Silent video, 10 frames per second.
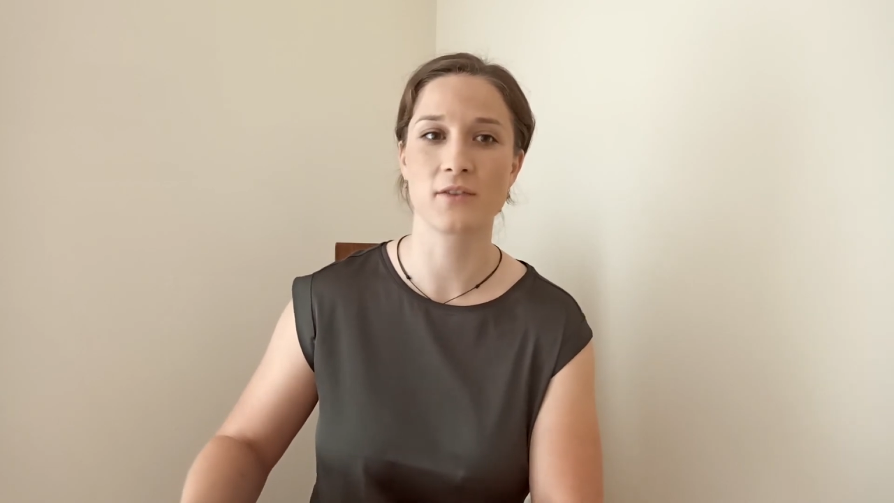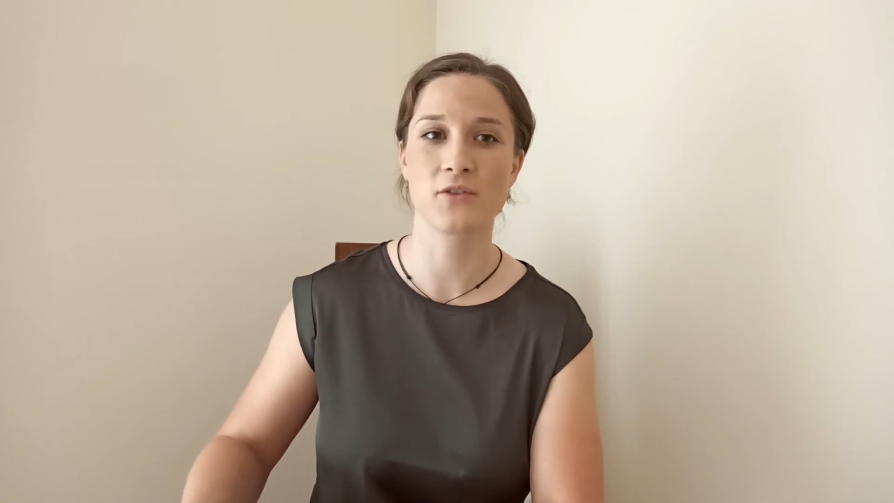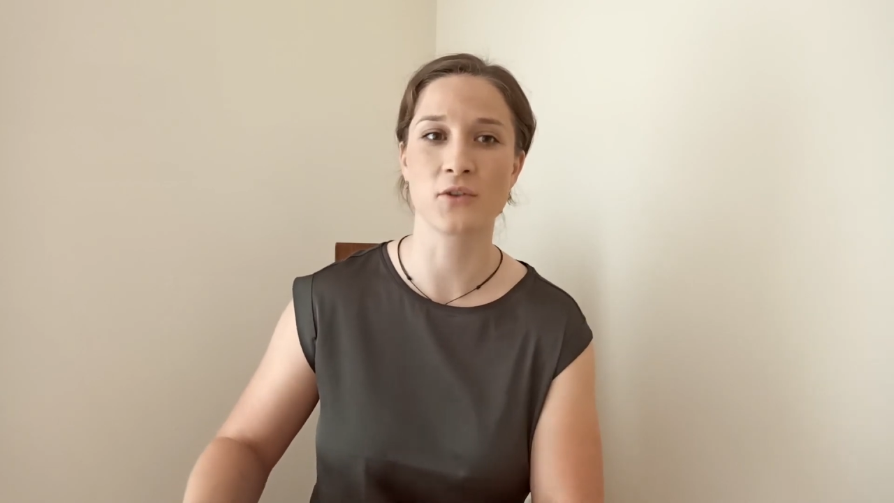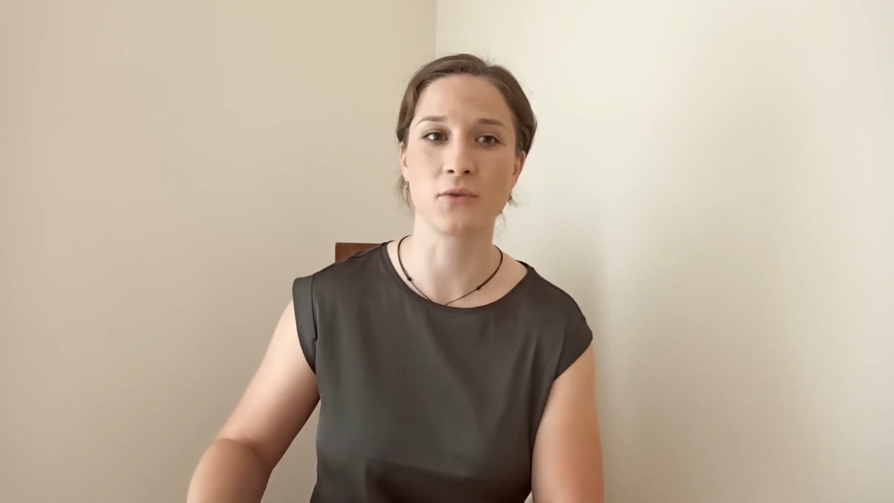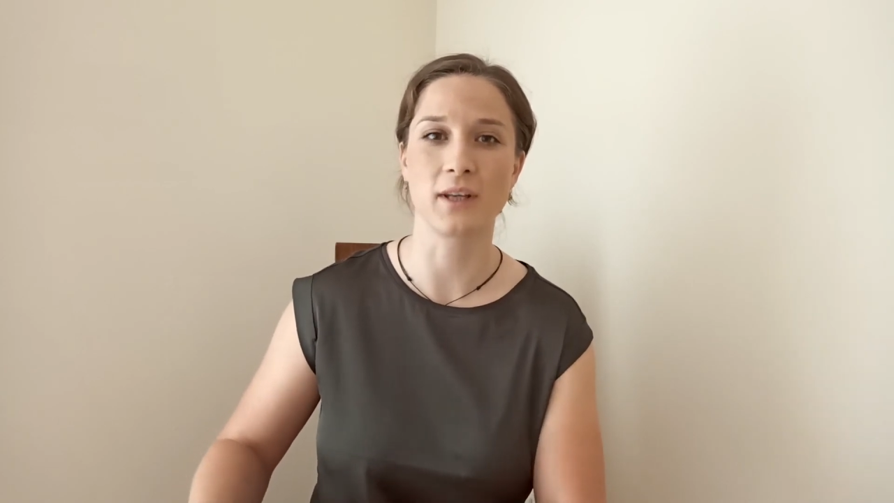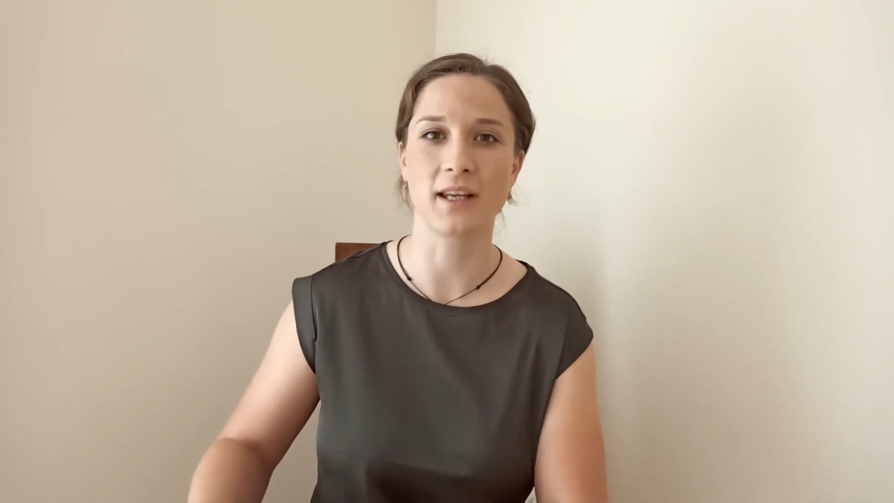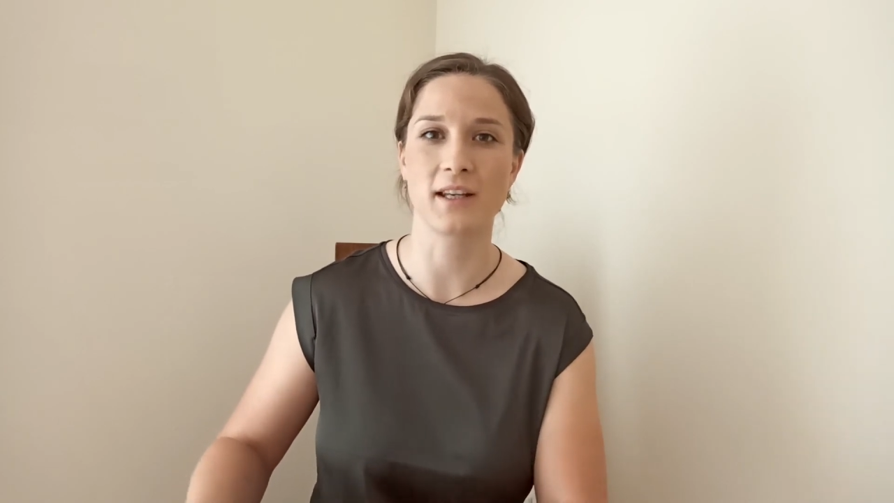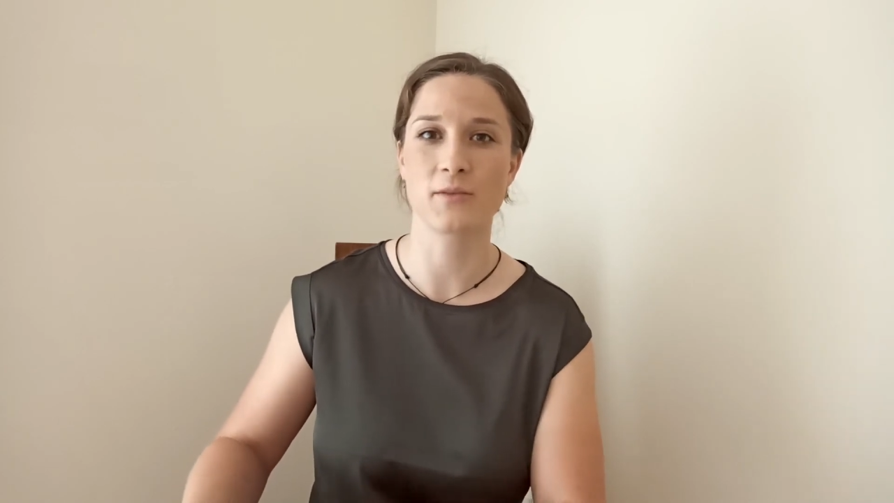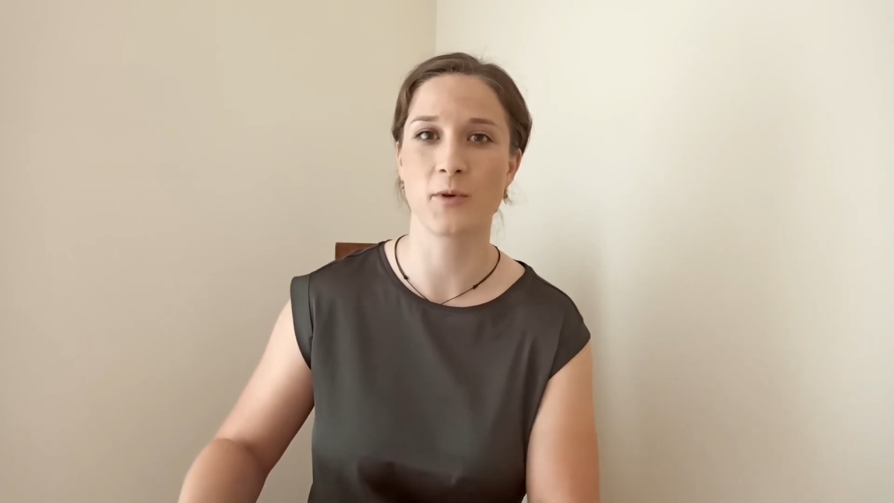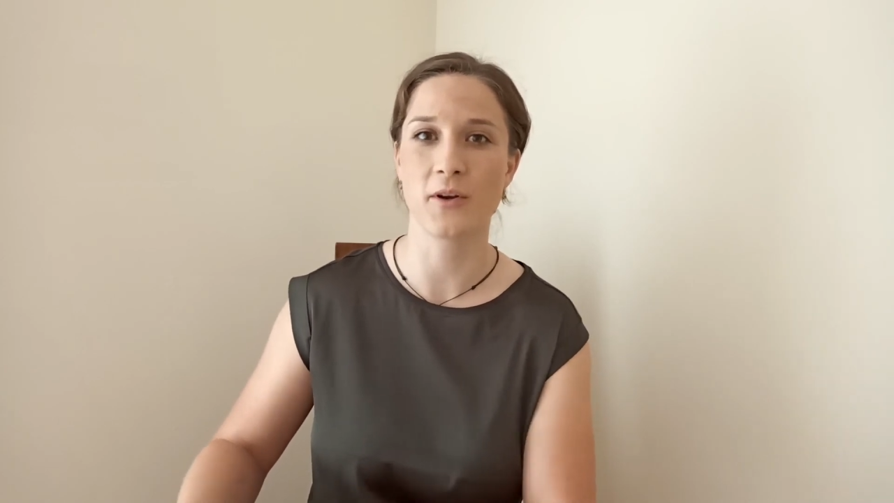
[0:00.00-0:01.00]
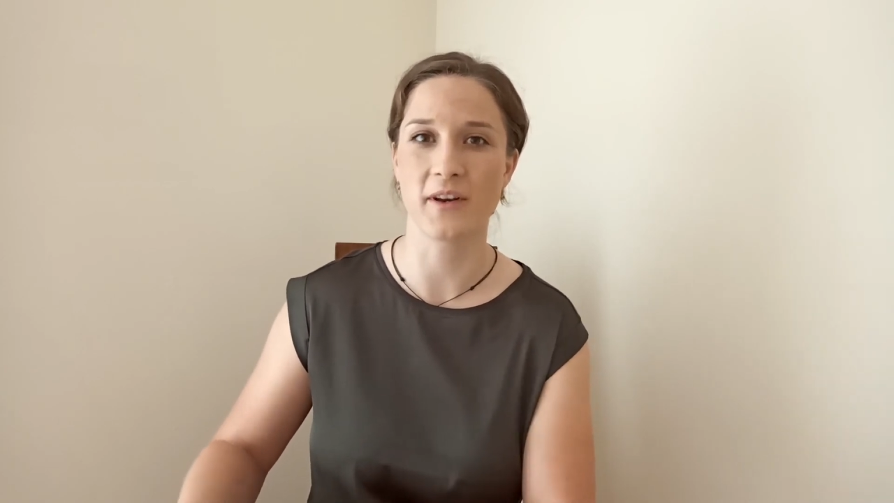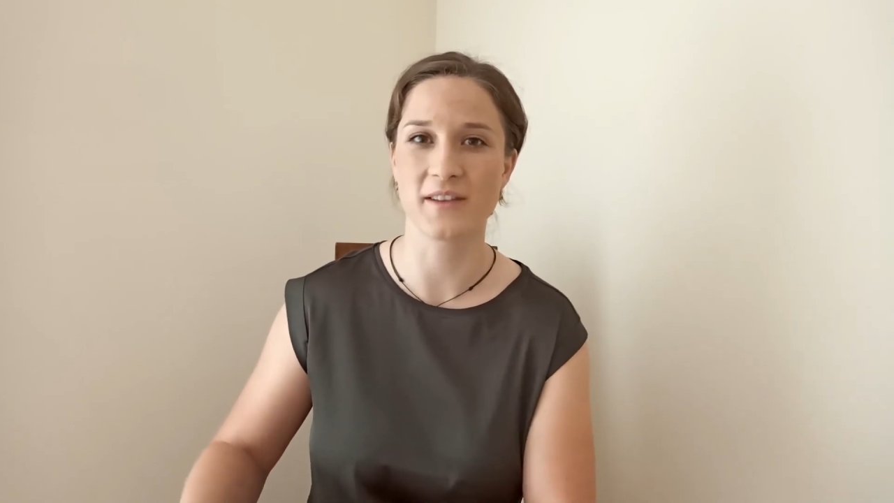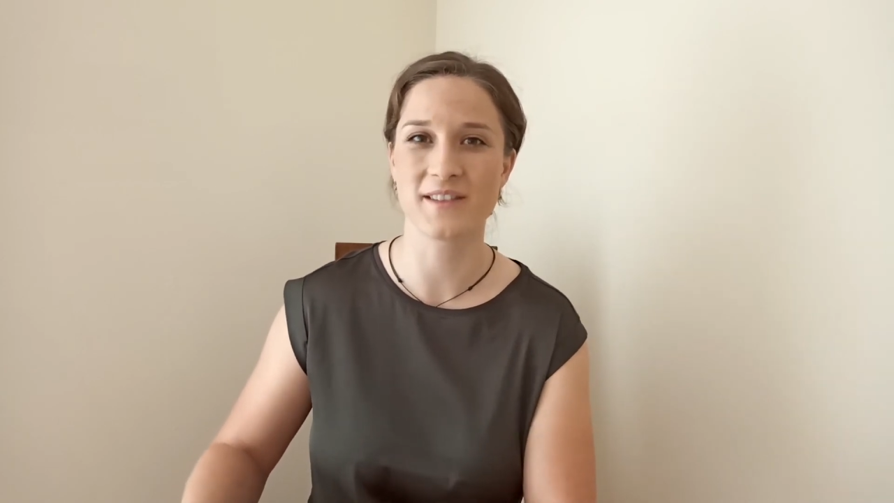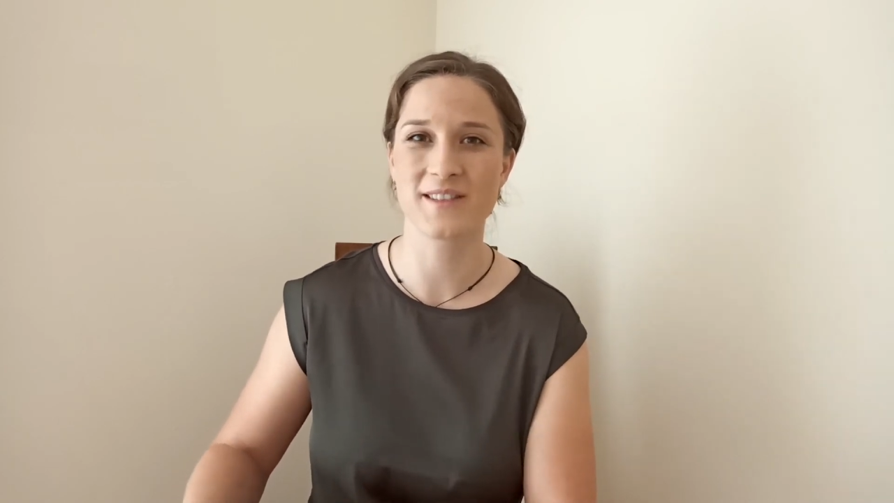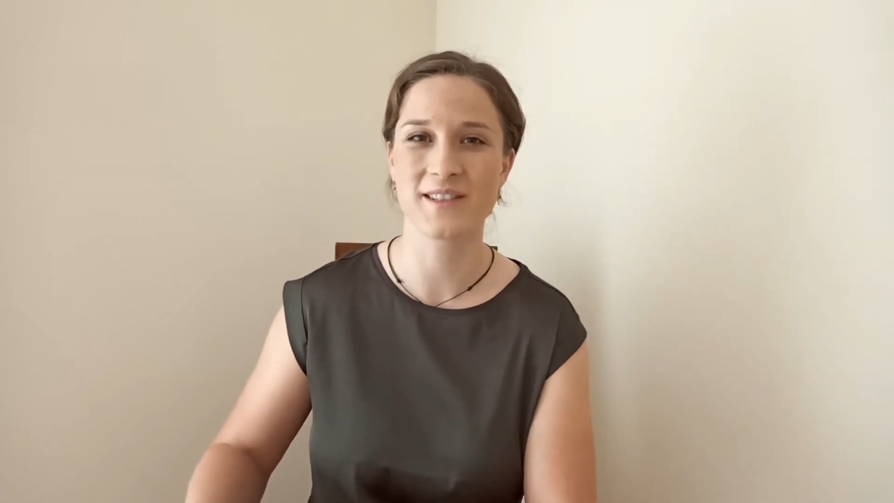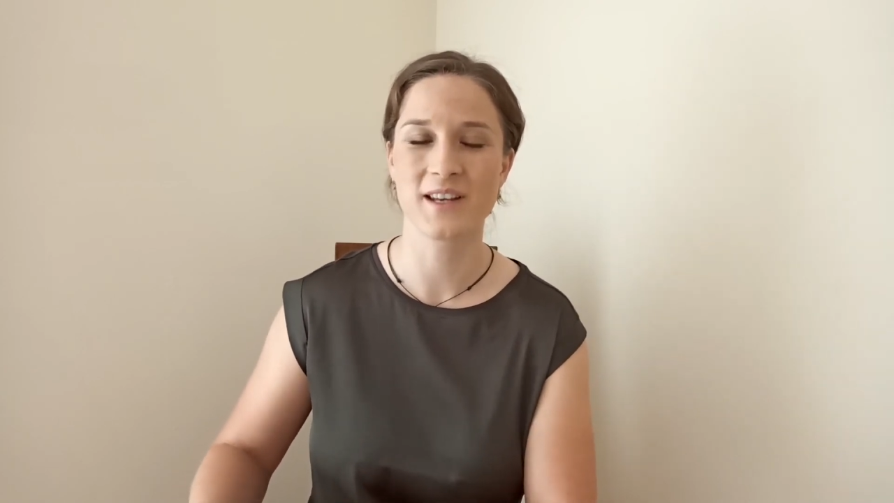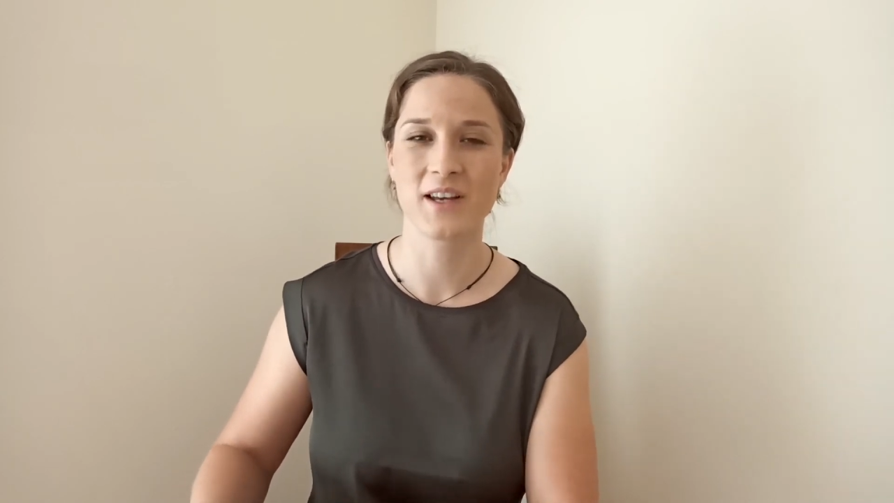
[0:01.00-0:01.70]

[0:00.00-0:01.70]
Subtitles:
schooling experience.